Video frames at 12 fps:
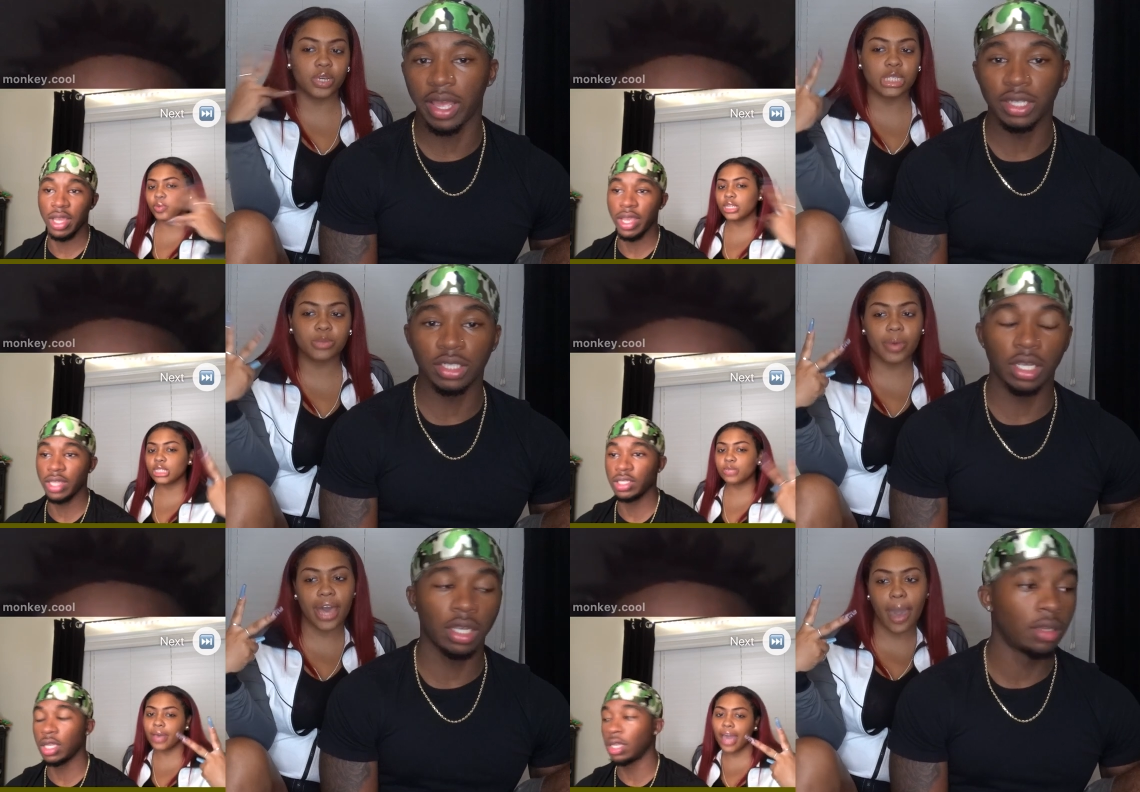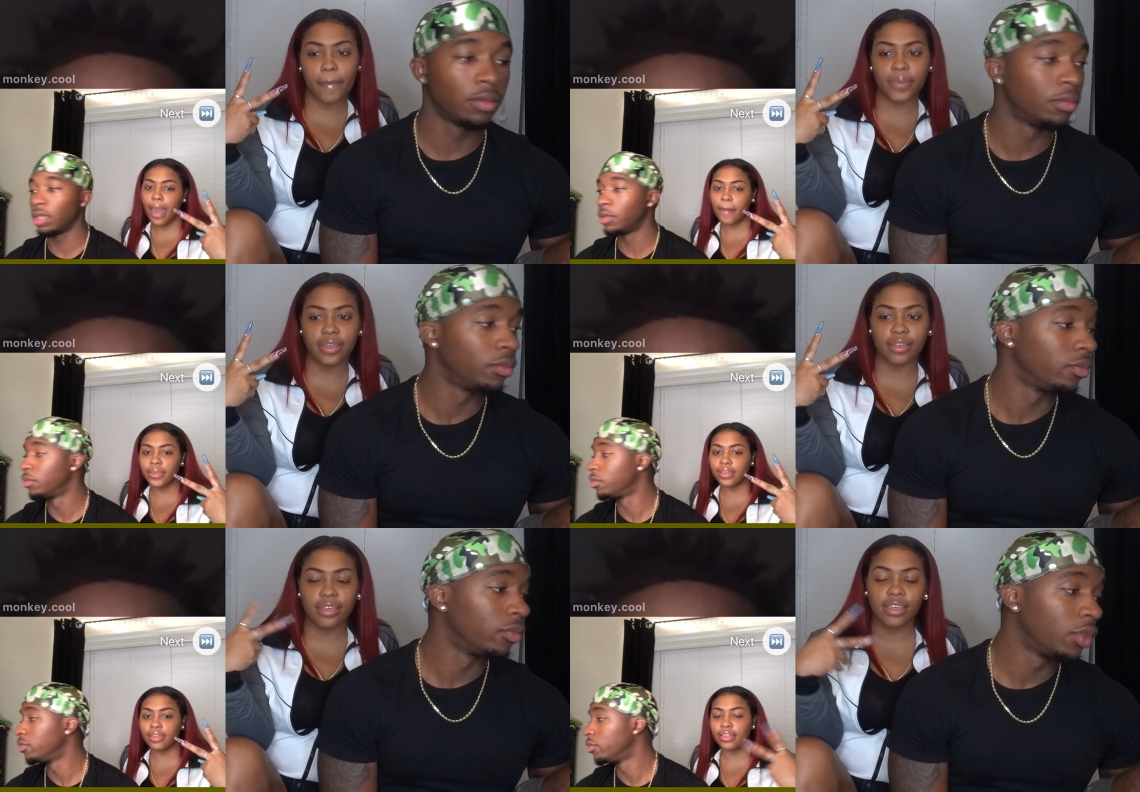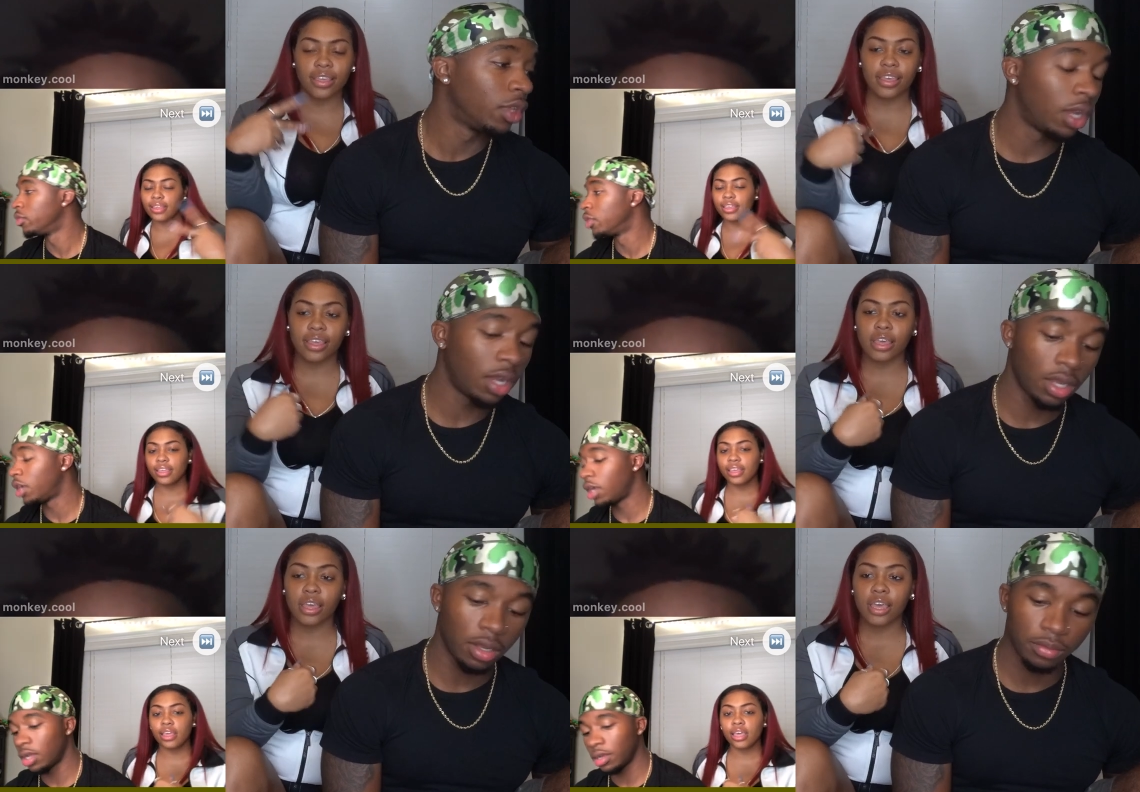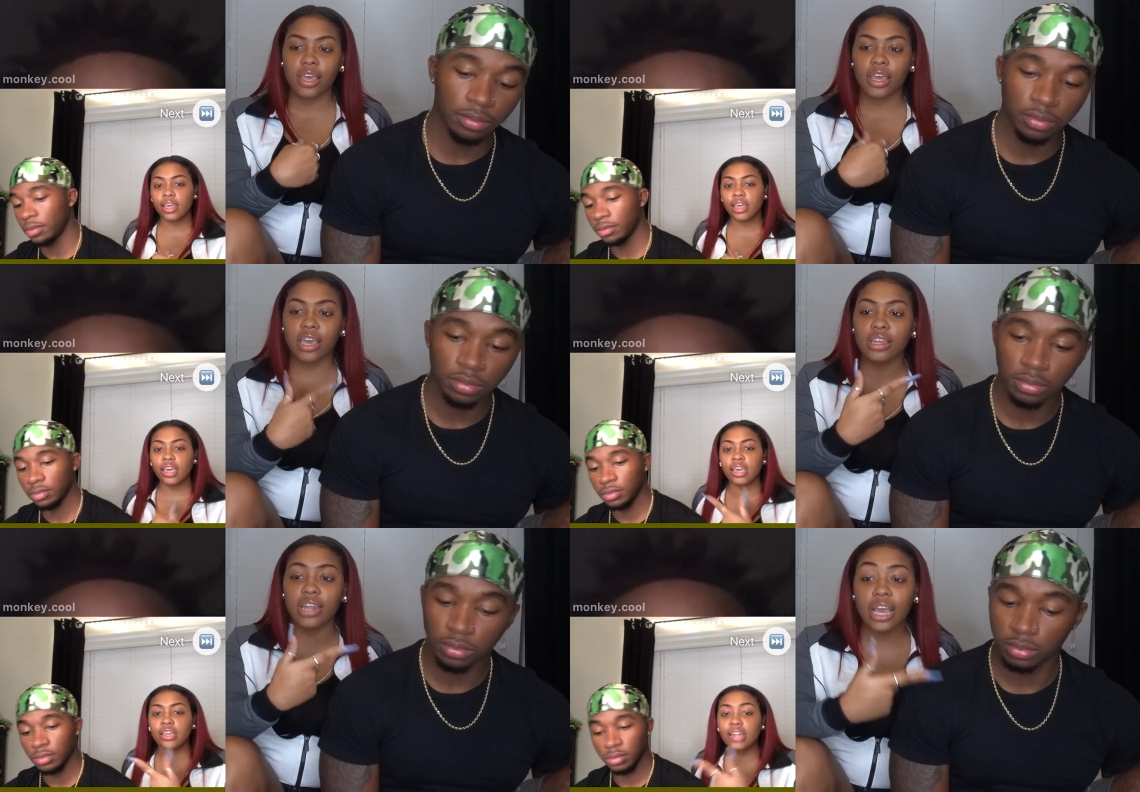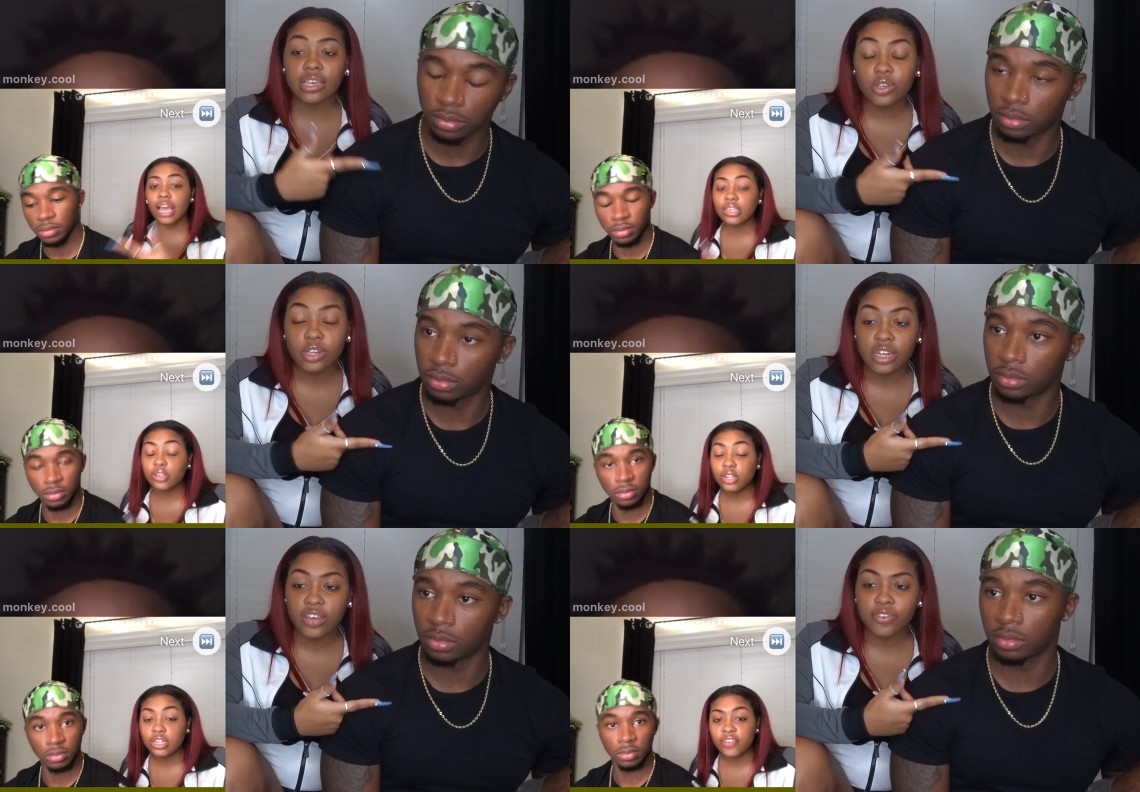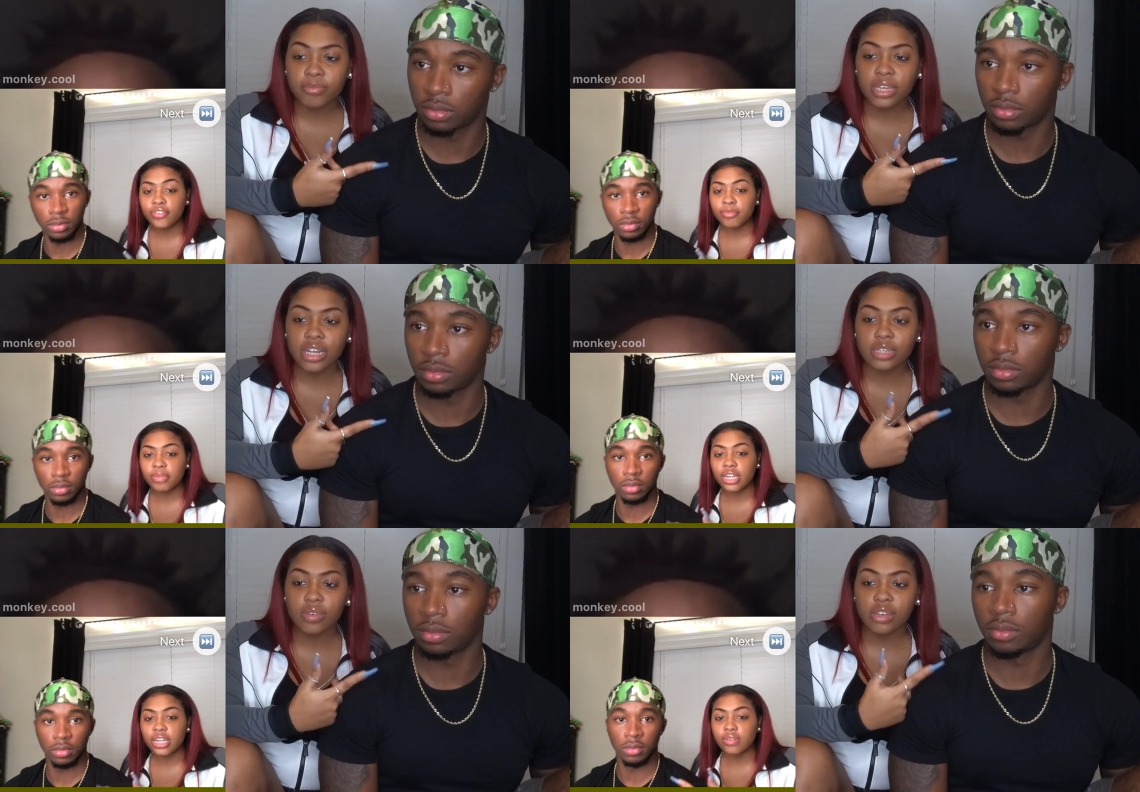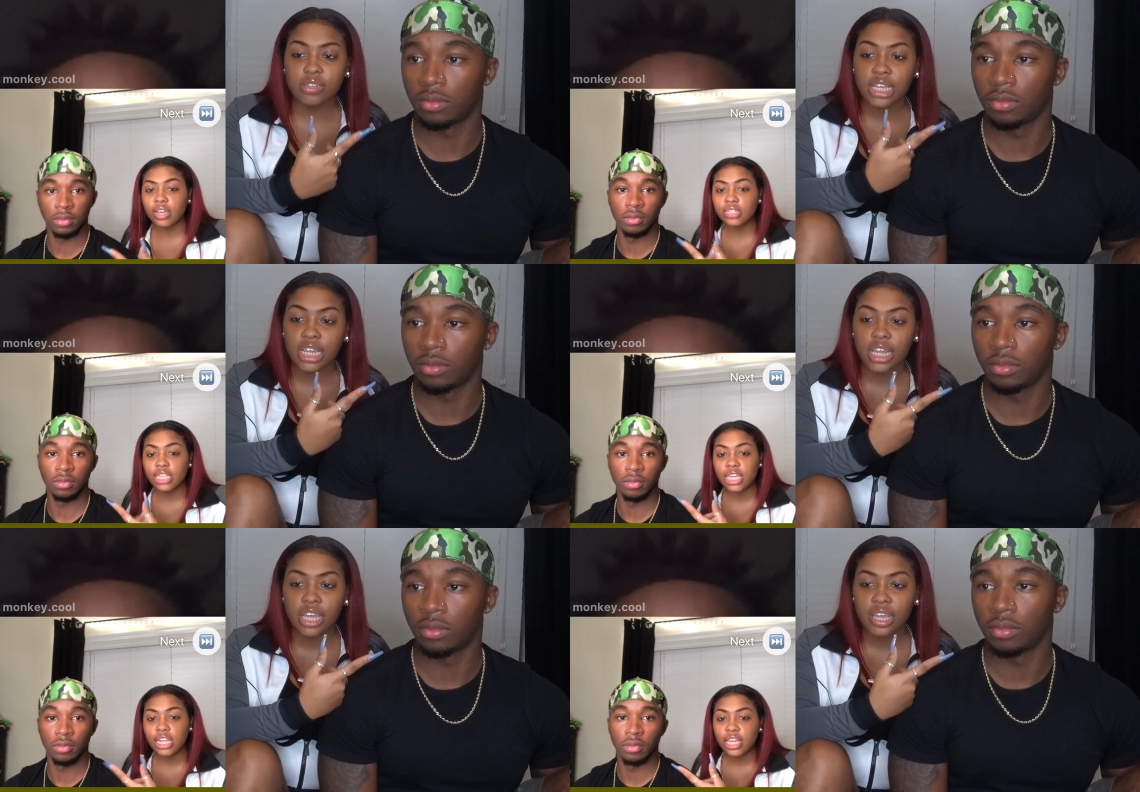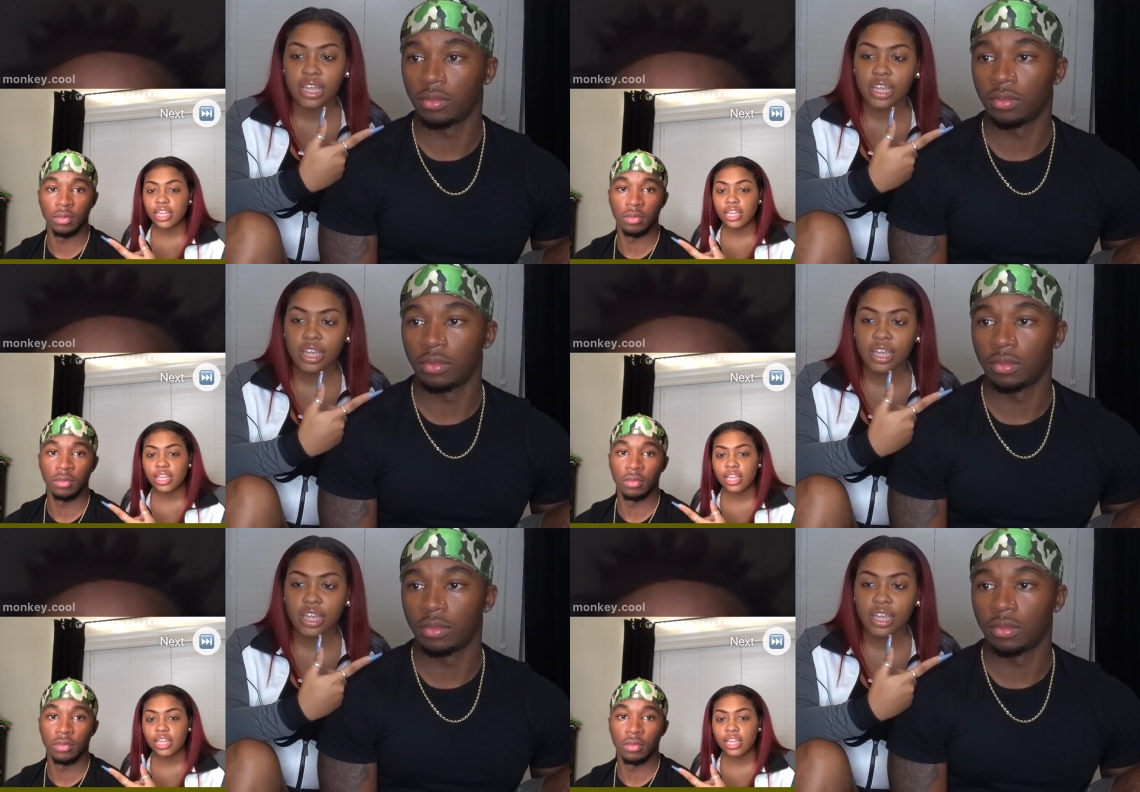Speaker 1: what's poppin'. He not cute enough for me, that's why you said that?